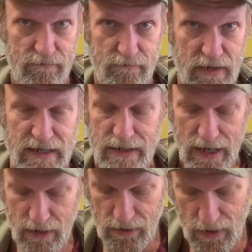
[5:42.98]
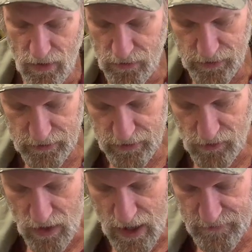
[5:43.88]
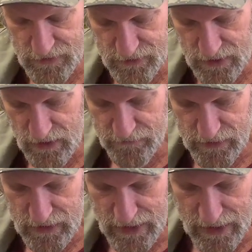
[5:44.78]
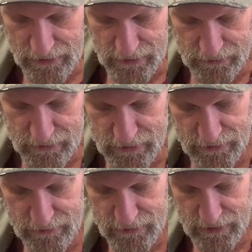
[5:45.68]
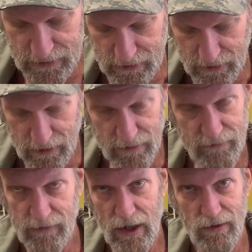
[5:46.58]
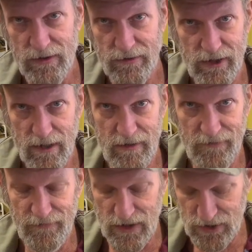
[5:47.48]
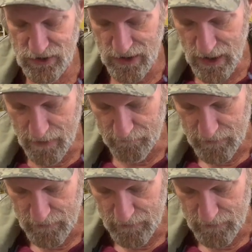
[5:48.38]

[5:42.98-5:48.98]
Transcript: beat down all the crops and stuff, and then now the locusts are coming to finish it up.